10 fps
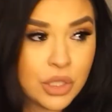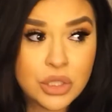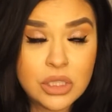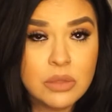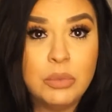
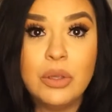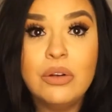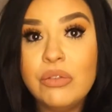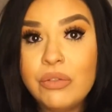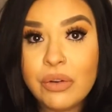She's
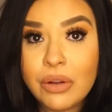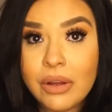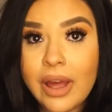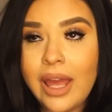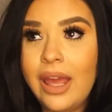
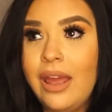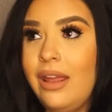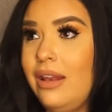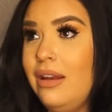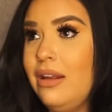beautiful
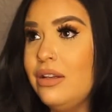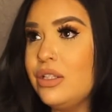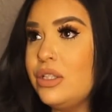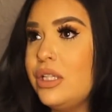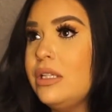and
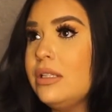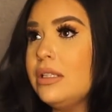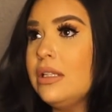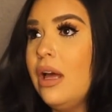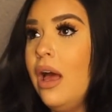she's
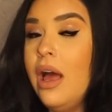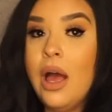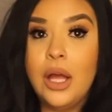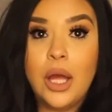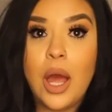
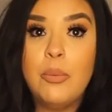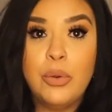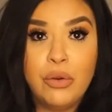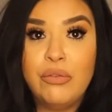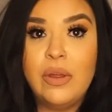a
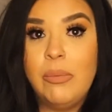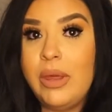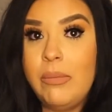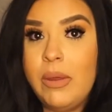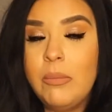perfect
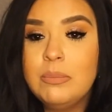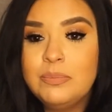baby.